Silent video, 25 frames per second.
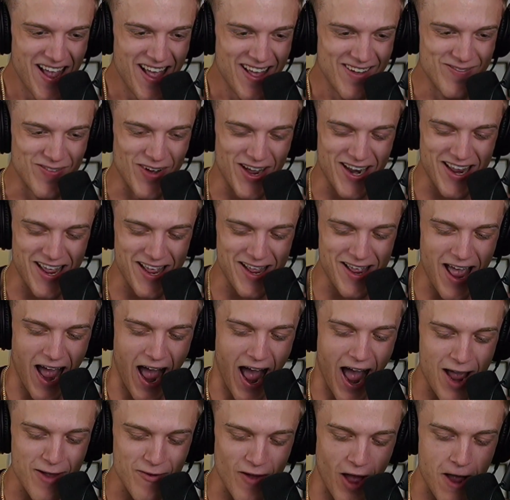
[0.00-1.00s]
But it,
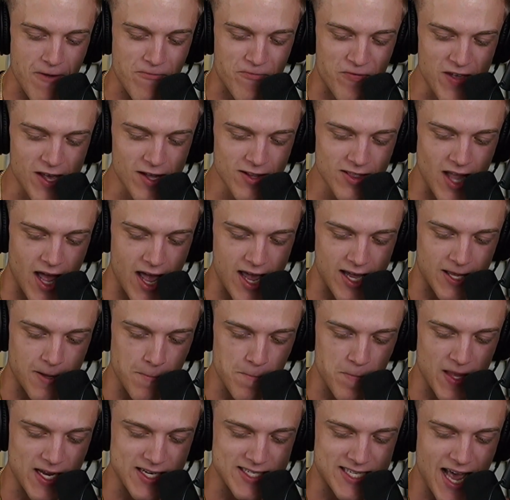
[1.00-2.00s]
I, I feel like,
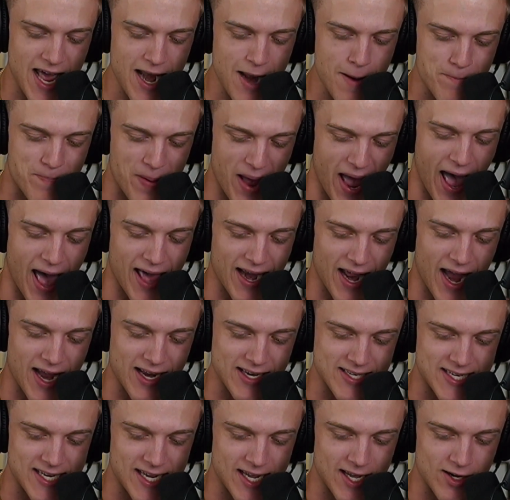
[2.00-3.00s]
is that a bad
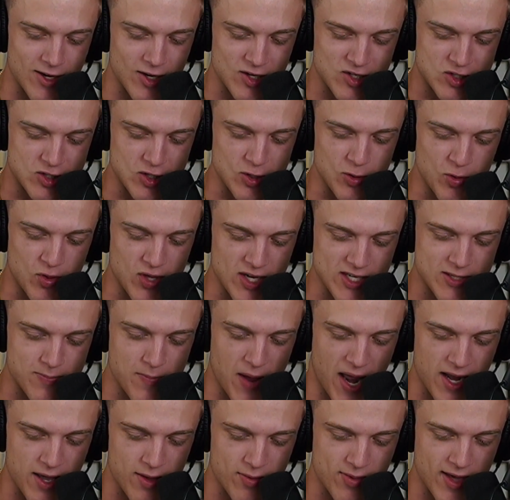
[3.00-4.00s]
idea to do this
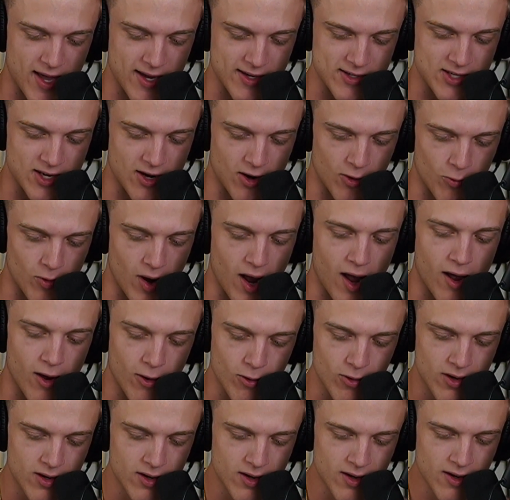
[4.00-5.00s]
many things in a
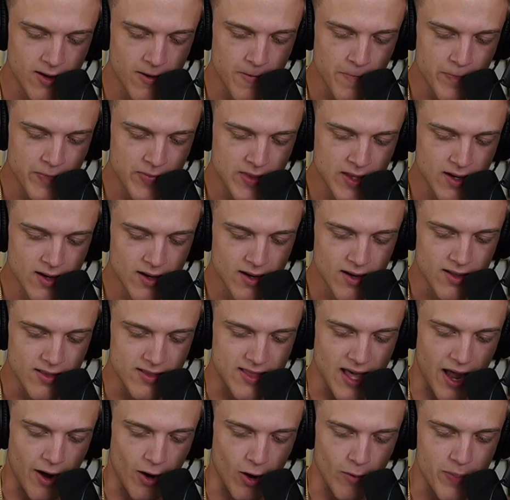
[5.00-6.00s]
row
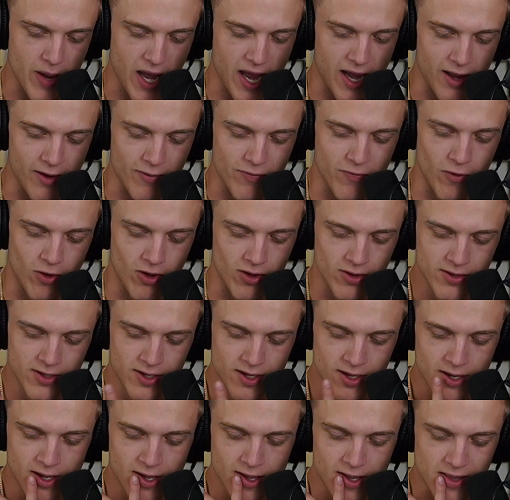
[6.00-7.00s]
that are painful?
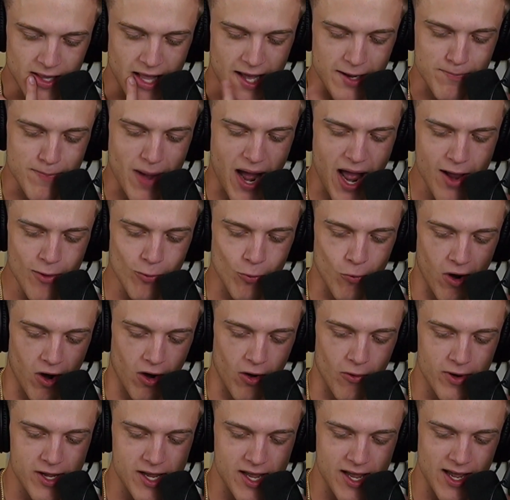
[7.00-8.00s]
Like, my
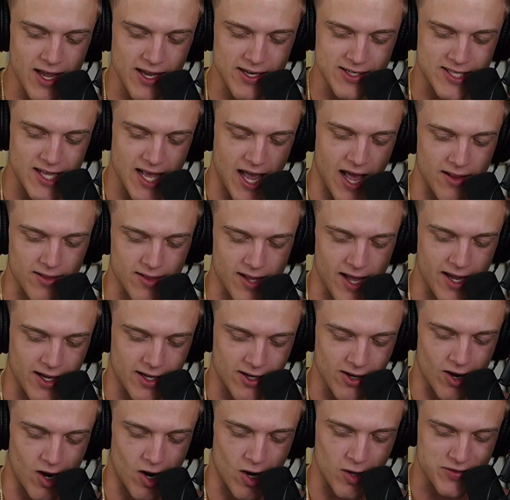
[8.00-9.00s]
worry is that,
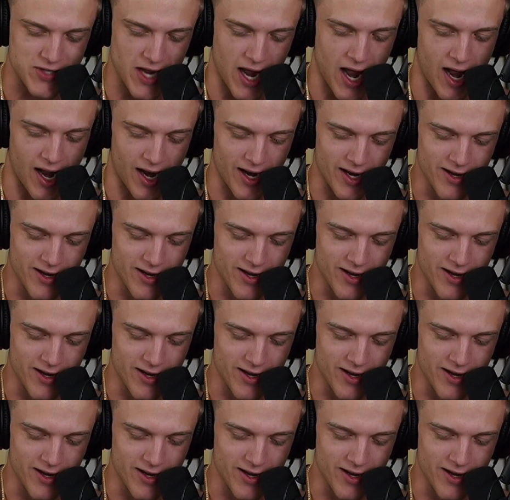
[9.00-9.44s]
like, I'll die.